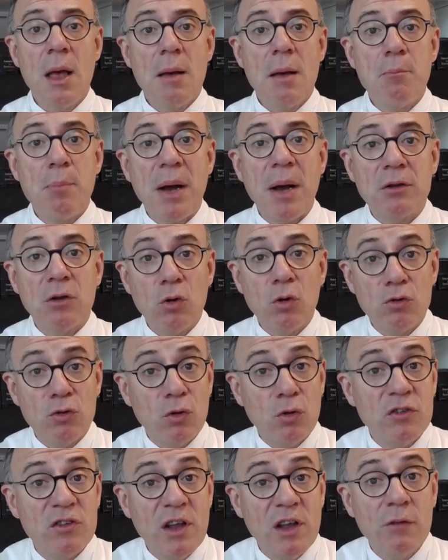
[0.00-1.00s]
but
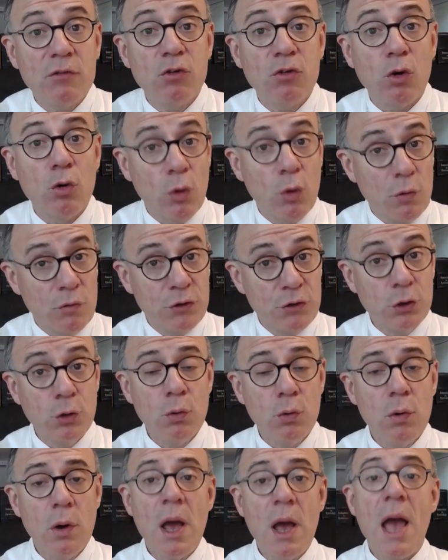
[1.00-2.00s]
also served to
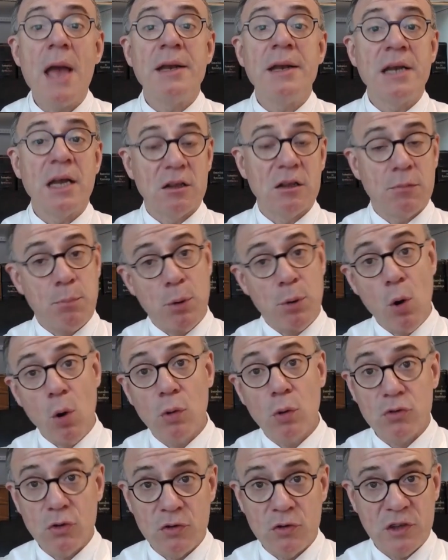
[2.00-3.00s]
review and
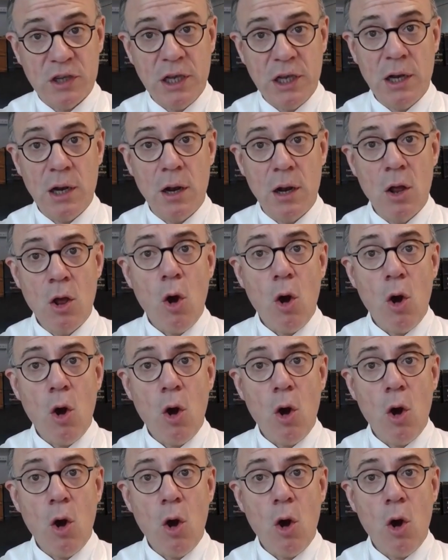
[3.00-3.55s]
explore the skill